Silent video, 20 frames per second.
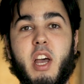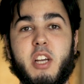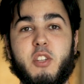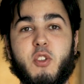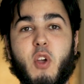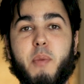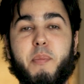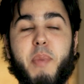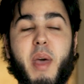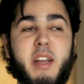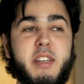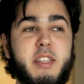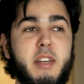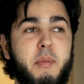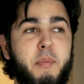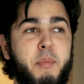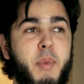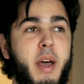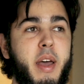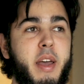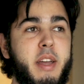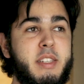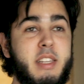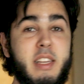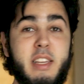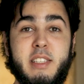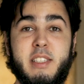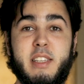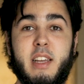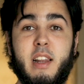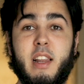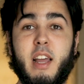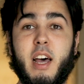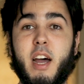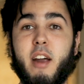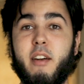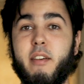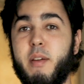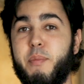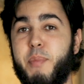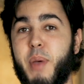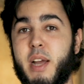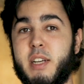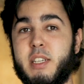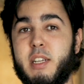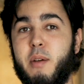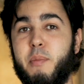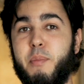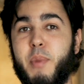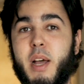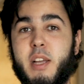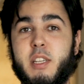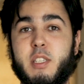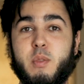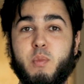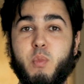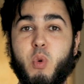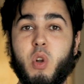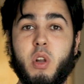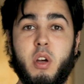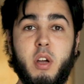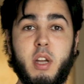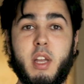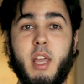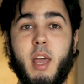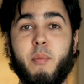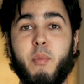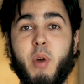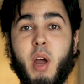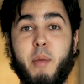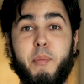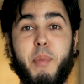So I backed up my DSLR, I backed up my smaller camera,